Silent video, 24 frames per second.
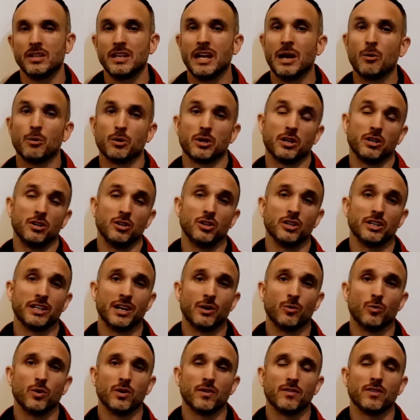Now we're going to look
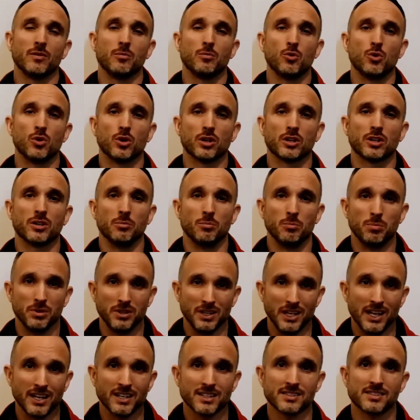at one of the more
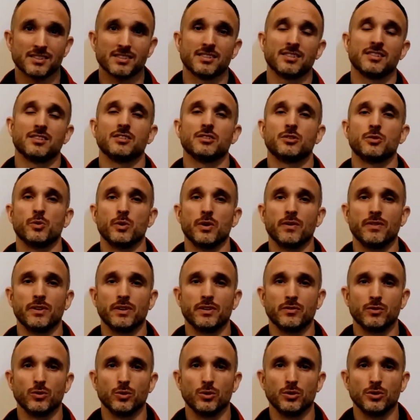complex
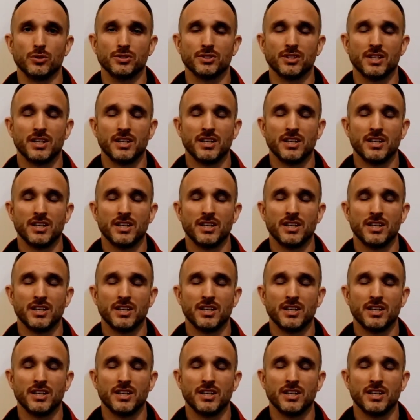derivative rules.